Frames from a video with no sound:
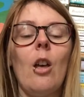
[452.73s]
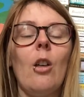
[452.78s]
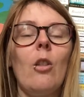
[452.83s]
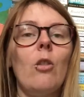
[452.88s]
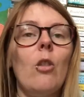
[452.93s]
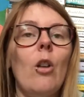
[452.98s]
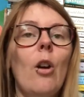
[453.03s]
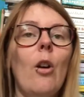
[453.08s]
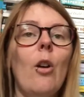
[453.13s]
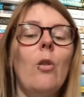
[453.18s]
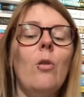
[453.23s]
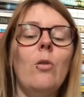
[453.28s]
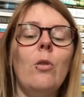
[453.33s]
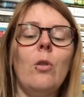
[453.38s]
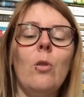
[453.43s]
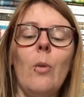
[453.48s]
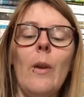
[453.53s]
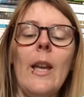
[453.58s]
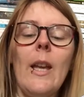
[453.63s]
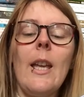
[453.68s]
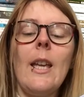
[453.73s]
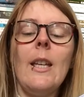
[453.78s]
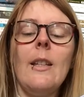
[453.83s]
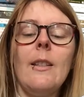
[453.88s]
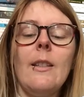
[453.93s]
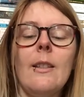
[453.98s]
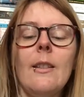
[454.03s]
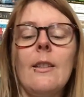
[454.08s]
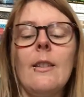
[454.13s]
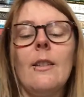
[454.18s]
those
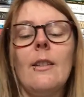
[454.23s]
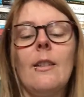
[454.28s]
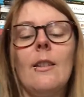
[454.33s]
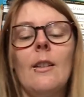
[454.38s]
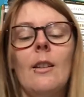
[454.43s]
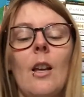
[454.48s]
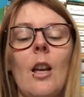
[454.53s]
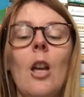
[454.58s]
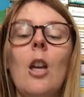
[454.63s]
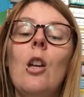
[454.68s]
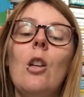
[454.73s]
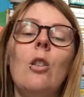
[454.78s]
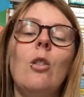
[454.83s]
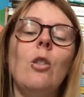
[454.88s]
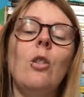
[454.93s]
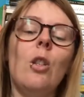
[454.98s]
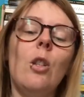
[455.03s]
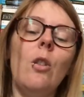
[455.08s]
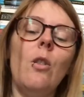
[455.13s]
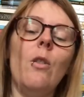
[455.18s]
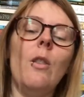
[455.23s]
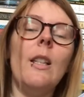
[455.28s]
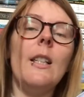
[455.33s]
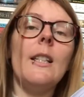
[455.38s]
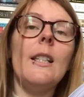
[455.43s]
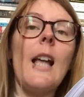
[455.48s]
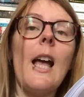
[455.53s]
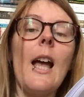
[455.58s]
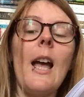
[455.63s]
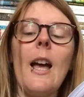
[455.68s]
twigs to the
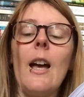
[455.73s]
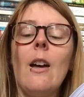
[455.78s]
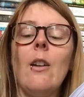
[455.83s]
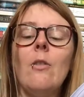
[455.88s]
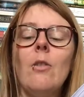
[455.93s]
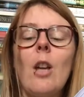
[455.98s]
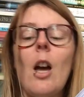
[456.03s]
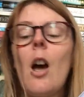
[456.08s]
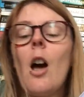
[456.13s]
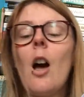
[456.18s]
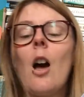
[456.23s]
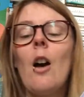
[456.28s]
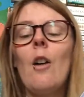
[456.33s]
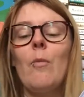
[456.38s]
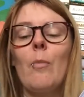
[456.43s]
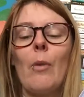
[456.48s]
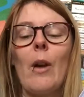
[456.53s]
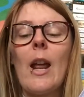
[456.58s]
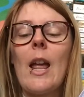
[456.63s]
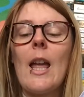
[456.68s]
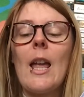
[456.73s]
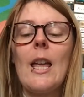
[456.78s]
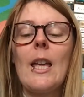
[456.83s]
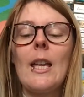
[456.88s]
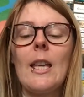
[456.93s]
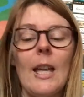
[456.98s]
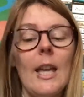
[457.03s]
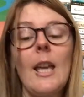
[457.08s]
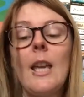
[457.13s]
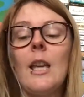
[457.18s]
sound of
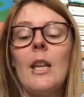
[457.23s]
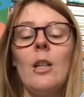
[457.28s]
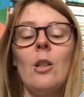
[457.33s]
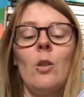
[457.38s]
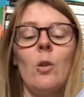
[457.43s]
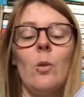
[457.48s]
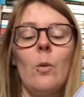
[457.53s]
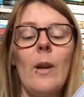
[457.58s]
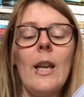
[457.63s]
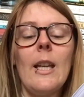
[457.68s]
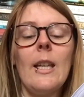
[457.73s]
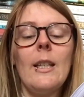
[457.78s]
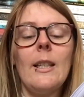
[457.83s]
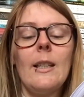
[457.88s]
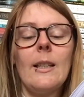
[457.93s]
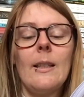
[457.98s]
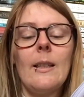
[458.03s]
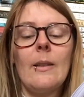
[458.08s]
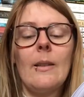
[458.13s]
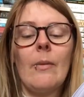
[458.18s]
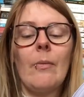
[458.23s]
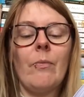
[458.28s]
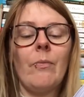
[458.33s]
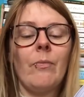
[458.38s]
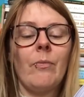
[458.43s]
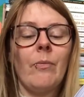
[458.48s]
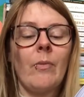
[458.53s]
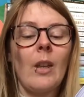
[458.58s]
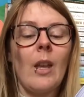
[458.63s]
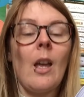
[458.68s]
breaking twigs.
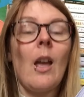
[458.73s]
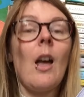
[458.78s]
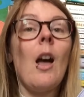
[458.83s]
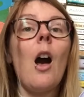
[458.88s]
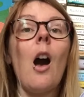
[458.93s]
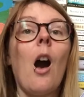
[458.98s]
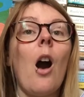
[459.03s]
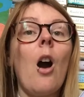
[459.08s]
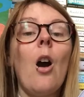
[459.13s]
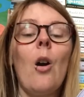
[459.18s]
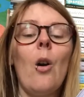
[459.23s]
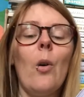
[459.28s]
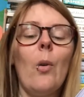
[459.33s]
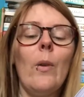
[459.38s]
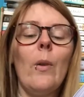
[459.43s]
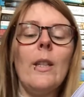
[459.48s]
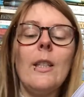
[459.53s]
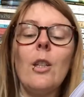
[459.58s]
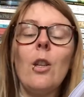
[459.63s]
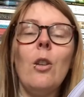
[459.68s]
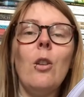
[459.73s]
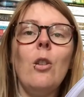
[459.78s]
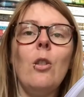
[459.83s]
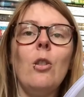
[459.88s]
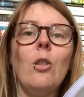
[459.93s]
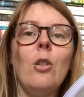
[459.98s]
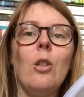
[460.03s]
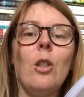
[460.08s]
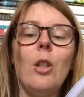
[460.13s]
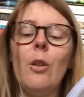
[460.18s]
Oh, it's good
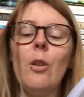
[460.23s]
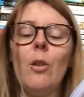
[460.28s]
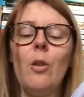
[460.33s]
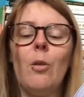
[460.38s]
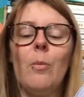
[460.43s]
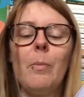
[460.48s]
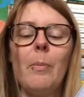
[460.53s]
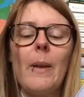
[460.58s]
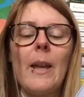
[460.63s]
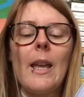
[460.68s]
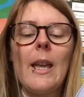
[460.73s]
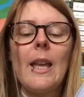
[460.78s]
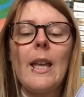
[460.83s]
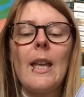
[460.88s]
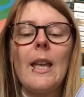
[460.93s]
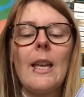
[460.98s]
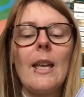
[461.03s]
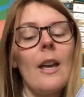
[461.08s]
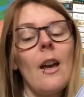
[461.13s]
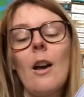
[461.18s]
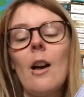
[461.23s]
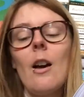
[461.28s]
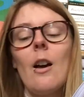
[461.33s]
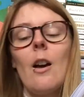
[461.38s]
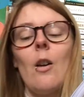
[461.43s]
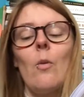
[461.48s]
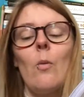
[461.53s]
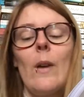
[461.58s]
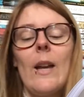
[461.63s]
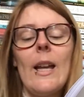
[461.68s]
to be
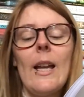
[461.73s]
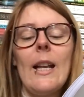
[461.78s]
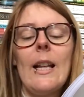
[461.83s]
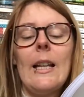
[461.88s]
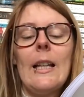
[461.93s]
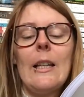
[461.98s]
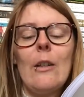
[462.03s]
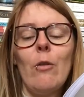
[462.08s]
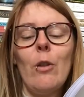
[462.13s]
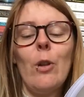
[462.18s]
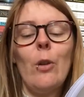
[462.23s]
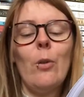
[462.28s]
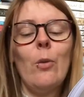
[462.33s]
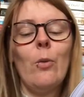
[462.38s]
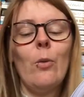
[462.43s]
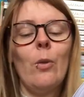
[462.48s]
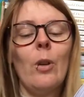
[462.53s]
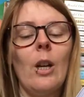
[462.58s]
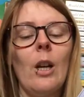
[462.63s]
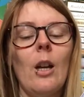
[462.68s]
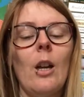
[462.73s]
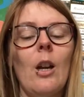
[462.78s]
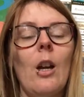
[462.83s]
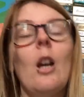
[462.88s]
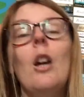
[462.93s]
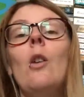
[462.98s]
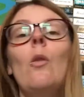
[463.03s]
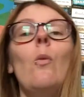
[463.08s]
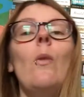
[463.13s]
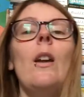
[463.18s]
a Willigrew
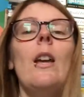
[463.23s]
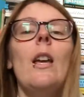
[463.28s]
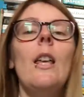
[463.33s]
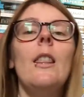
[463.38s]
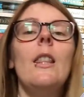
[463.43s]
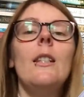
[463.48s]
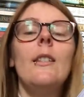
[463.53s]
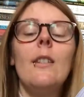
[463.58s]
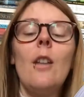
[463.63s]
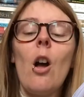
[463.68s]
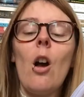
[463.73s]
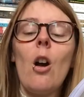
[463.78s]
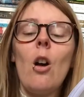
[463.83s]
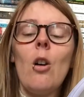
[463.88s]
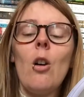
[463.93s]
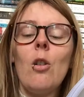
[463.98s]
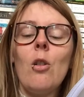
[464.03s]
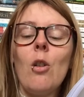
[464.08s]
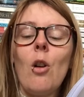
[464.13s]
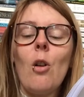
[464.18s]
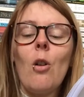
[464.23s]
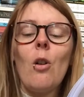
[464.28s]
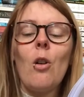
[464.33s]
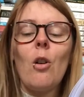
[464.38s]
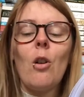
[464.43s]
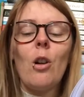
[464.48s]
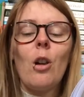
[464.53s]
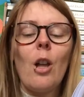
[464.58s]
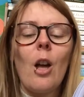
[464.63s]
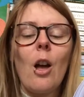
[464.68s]
with a song
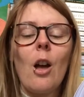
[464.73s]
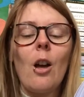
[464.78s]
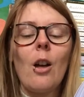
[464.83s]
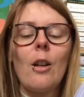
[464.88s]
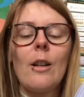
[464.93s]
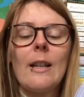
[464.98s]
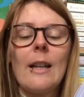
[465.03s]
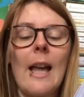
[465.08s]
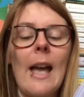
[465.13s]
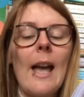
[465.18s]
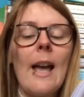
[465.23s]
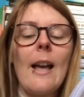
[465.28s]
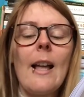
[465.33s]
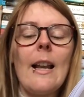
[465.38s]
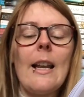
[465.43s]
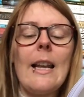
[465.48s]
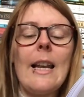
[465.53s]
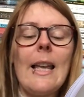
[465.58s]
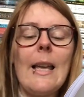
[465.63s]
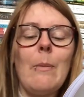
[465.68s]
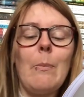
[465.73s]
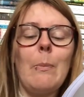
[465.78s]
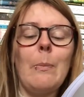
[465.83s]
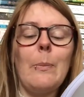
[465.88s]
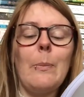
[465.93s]
all on our lips.